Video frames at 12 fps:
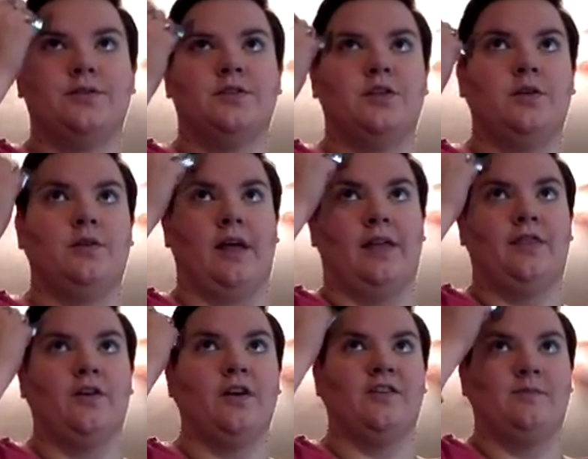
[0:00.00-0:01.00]

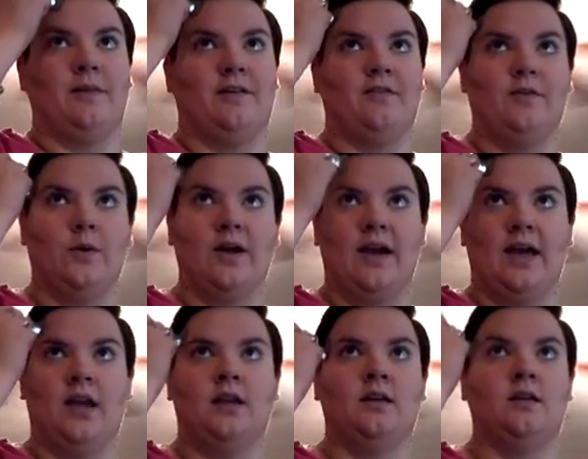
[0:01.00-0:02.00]
third of my
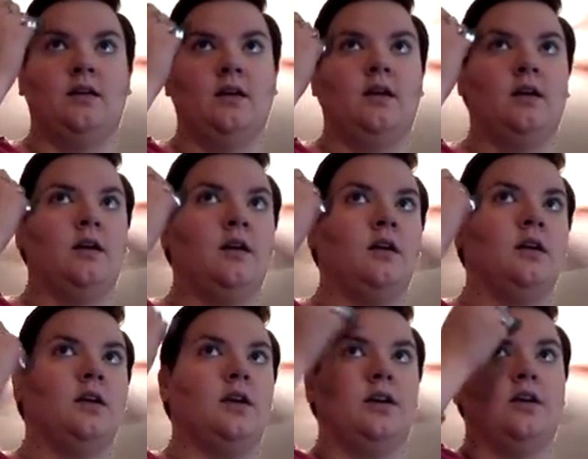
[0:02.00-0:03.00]
forehead
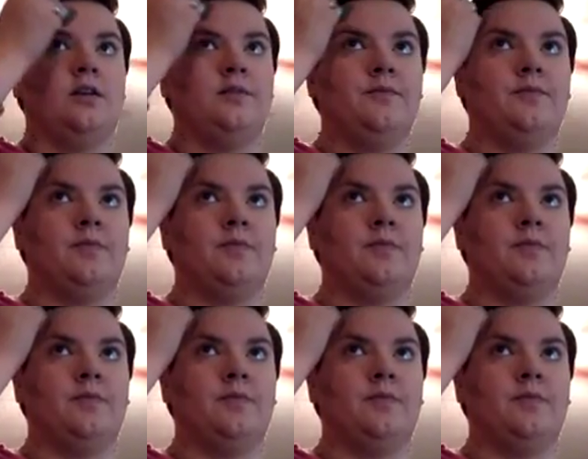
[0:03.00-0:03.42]
here.